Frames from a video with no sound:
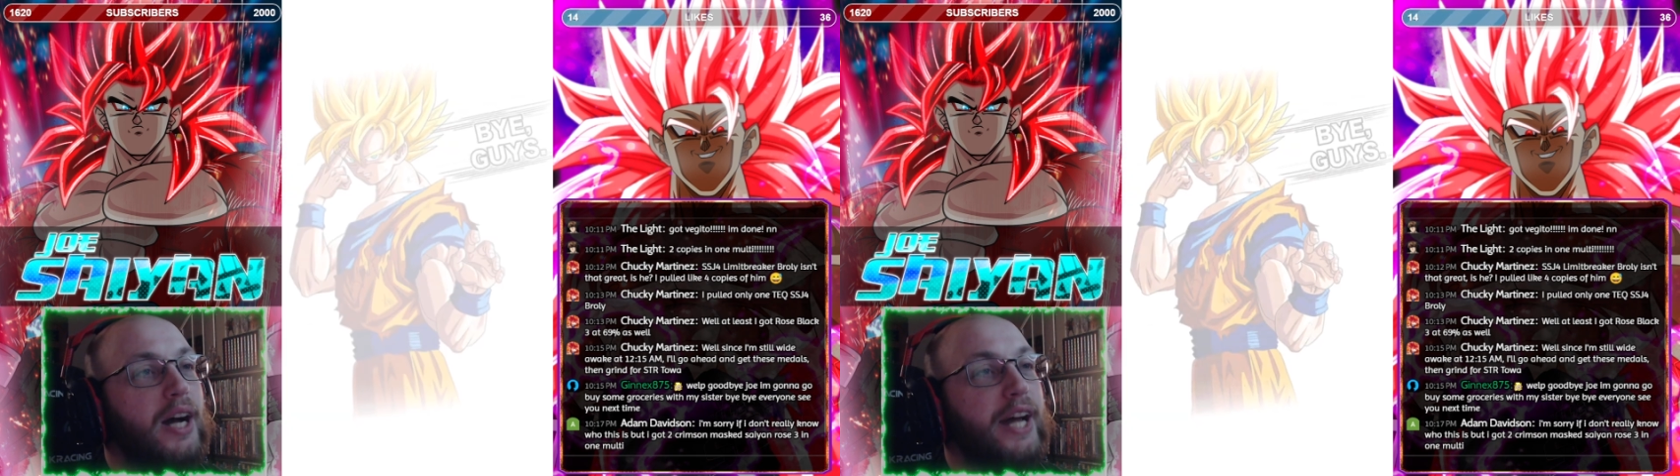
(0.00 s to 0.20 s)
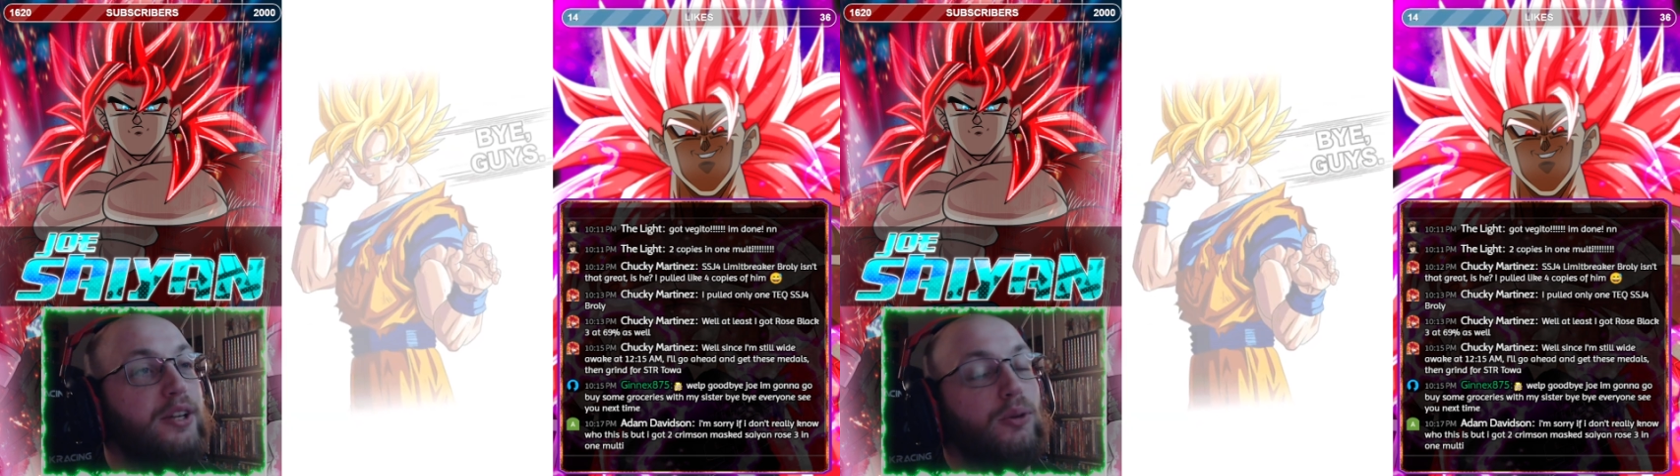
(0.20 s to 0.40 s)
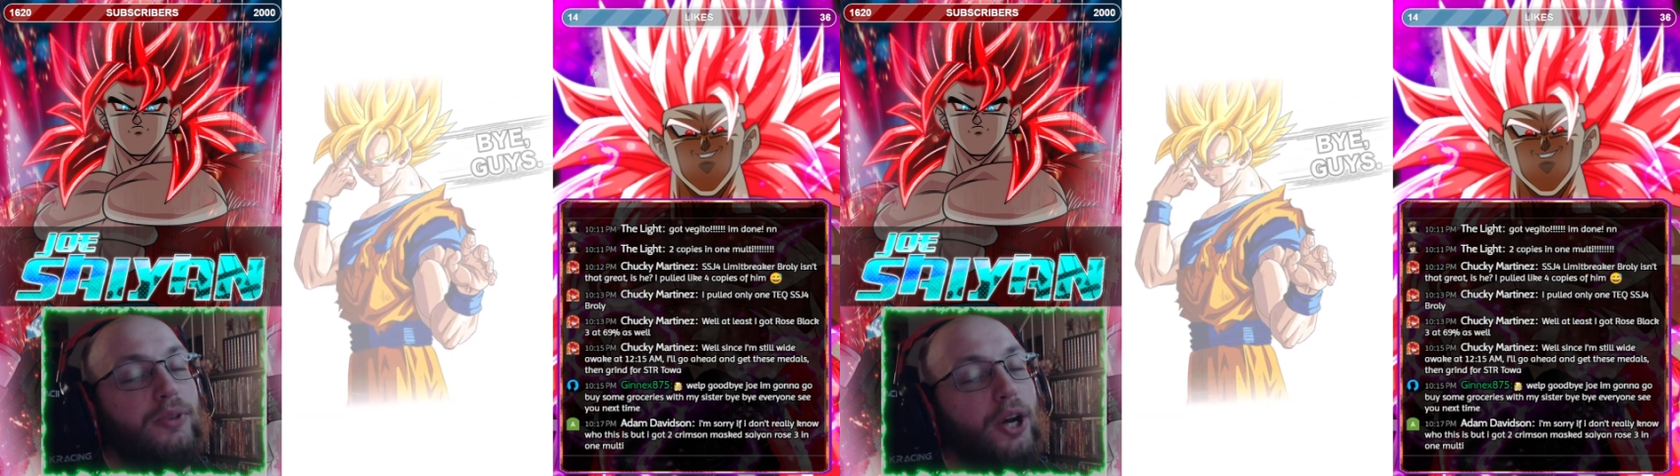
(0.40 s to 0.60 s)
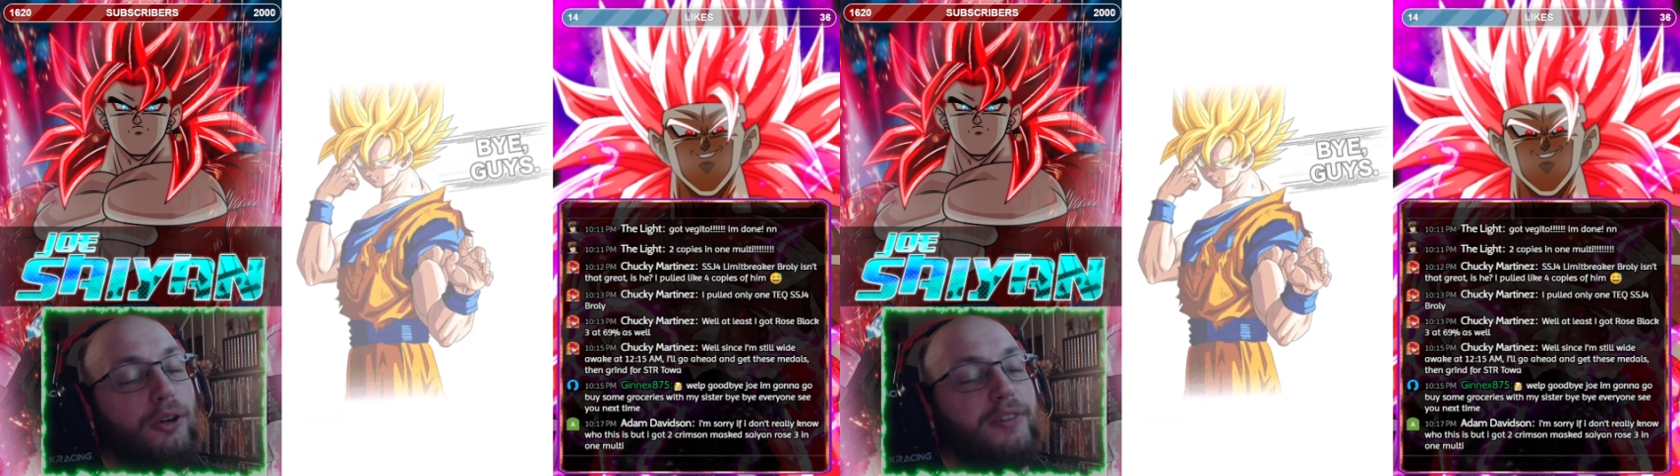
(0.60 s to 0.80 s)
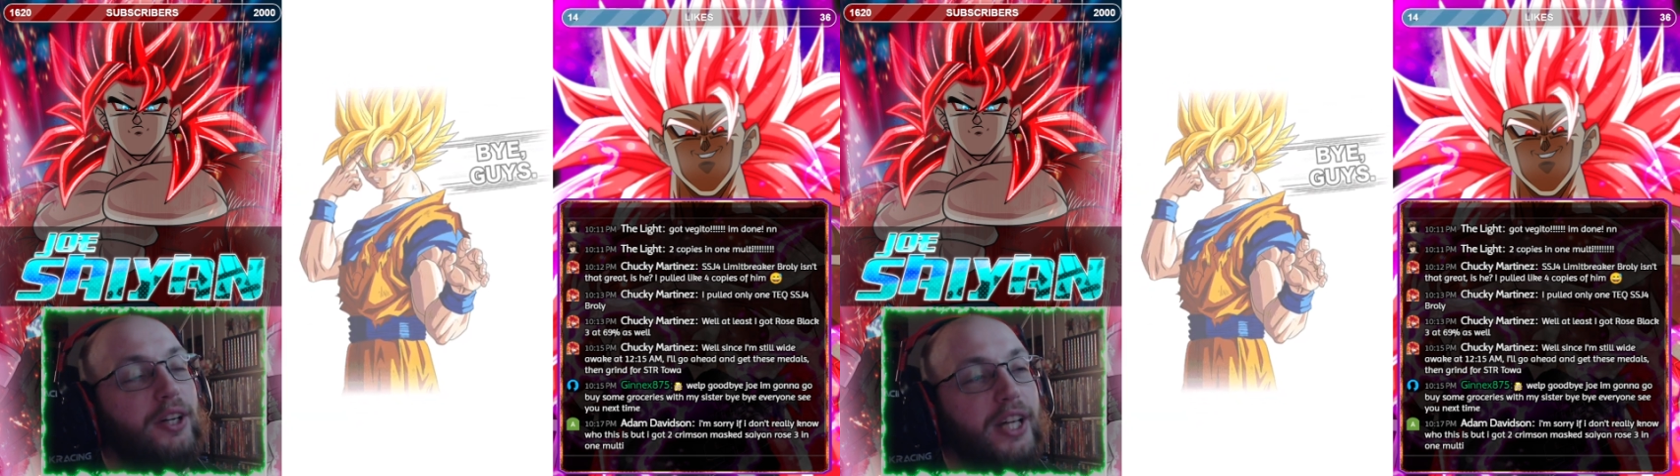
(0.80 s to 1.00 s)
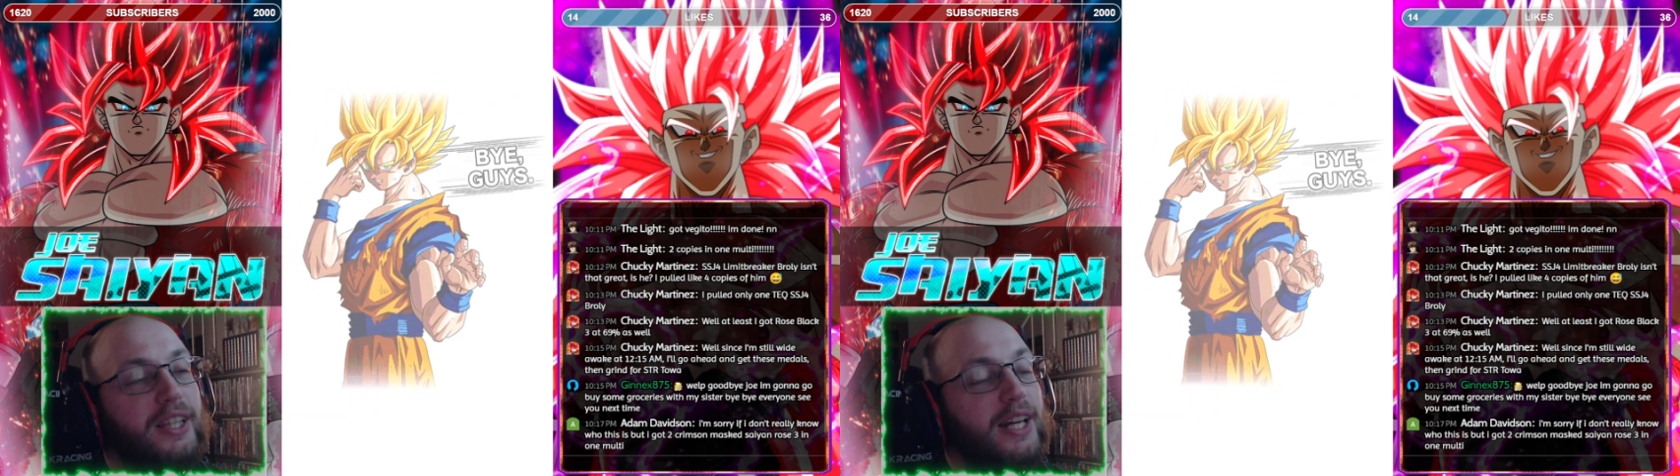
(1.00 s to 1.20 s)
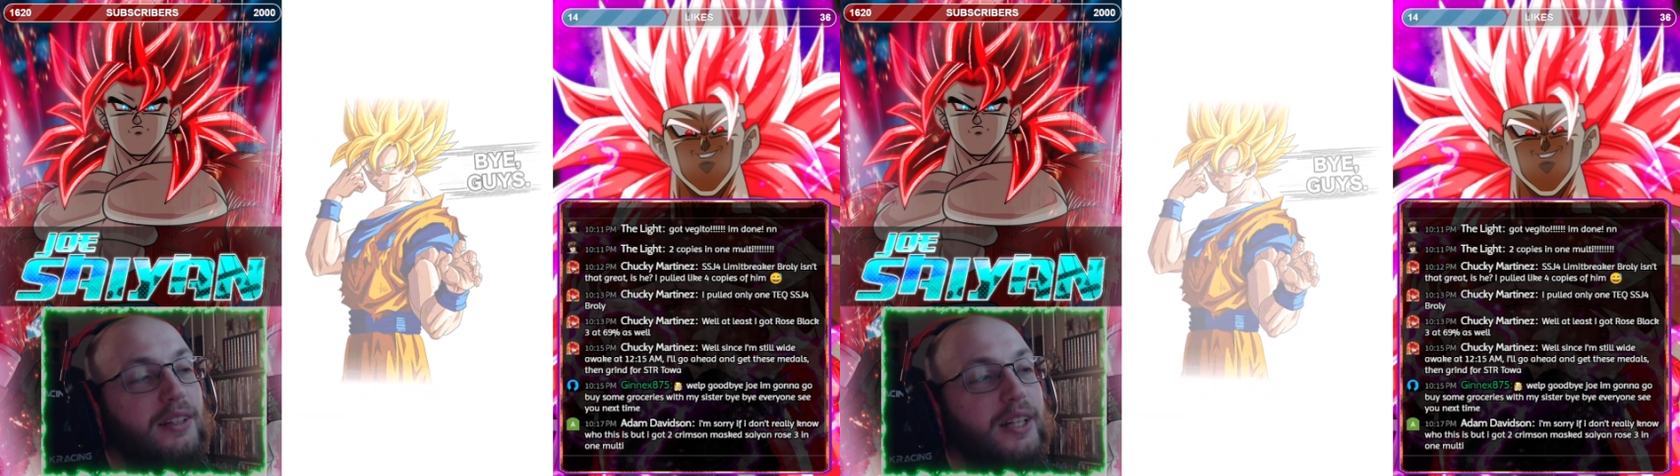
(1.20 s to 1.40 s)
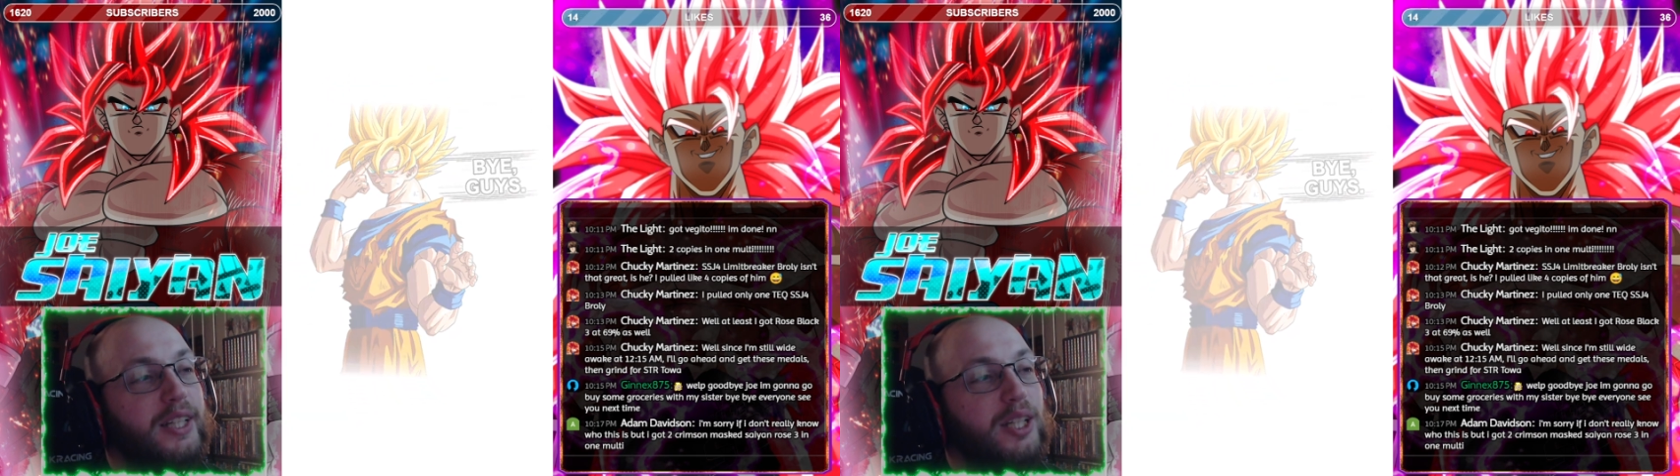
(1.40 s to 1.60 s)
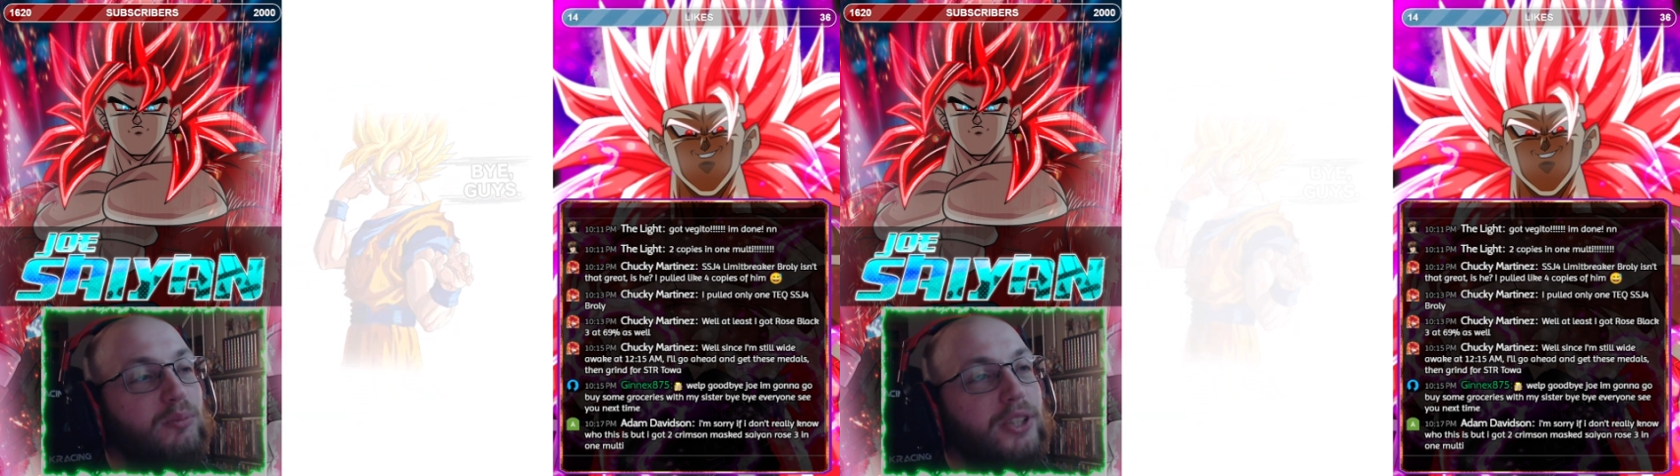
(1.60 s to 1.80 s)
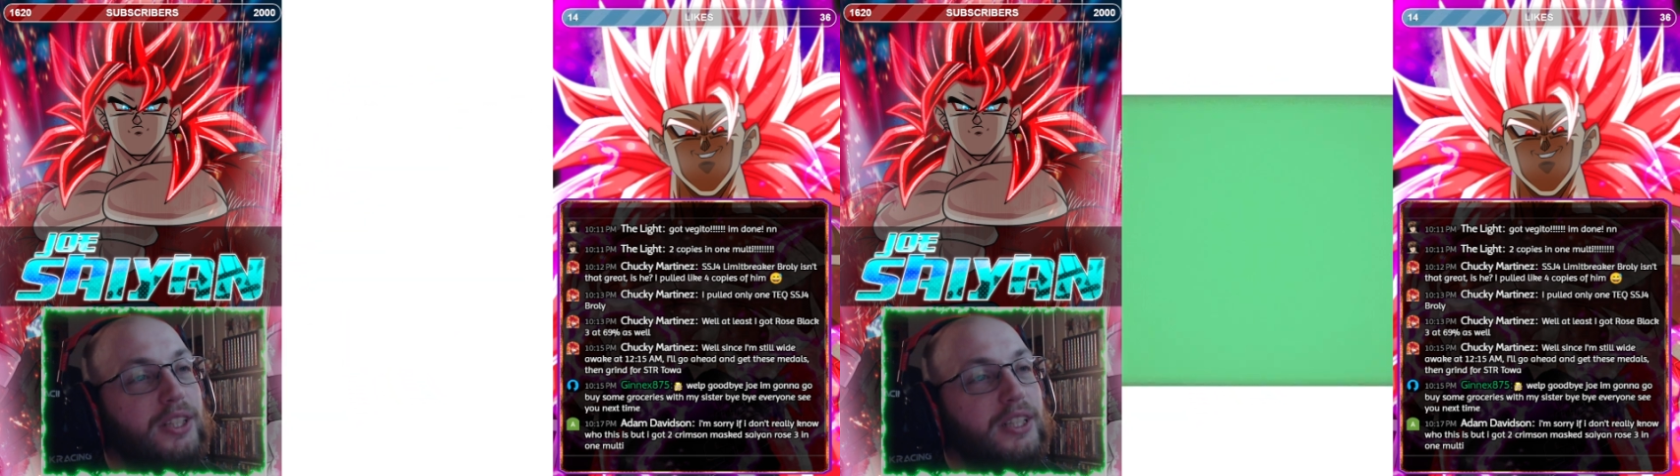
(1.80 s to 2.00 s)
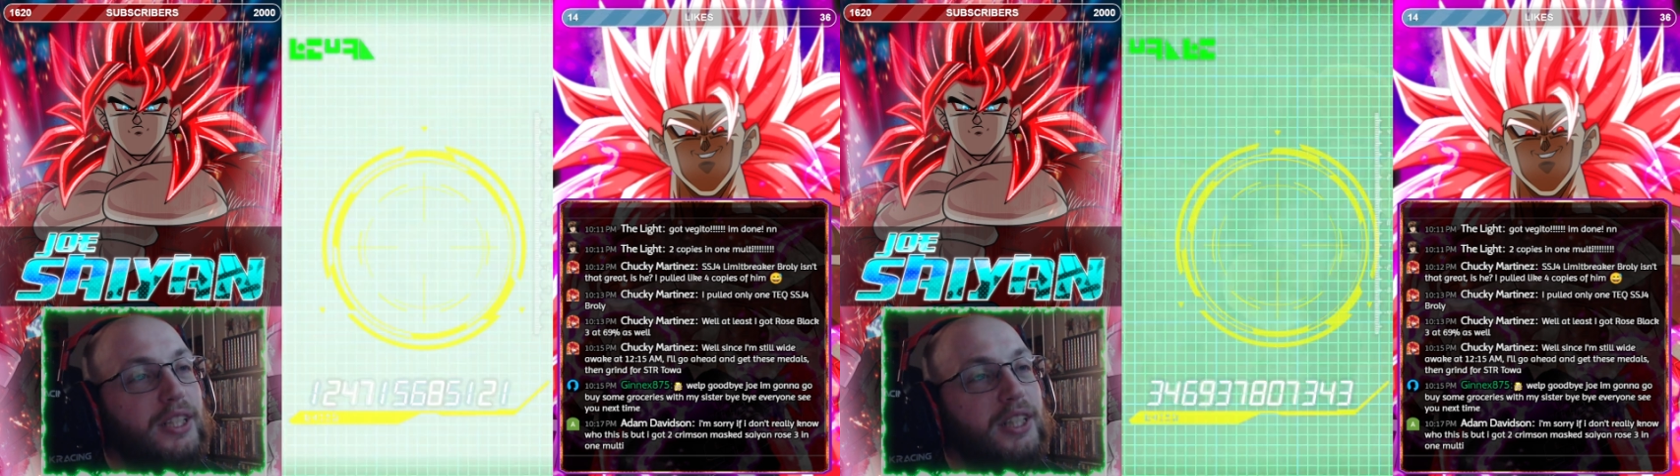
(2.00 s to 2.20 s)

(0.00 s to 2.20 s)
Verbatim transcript: I don't know if I'll get that lucky, but you,